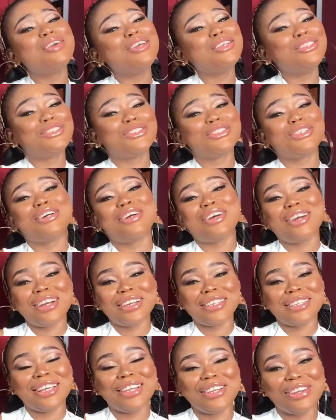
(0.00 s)

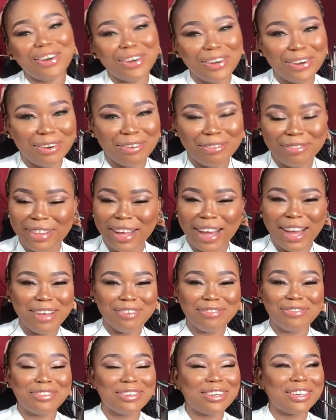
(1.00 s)
injuries and all of that,
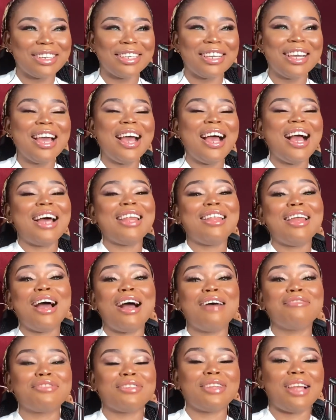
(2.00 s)
really. And I
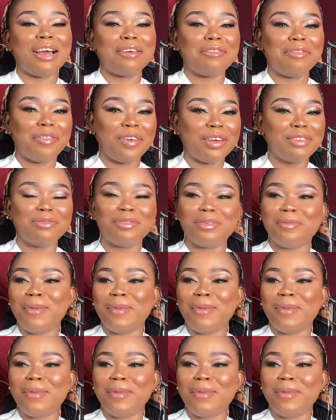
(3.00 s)
have to like fend for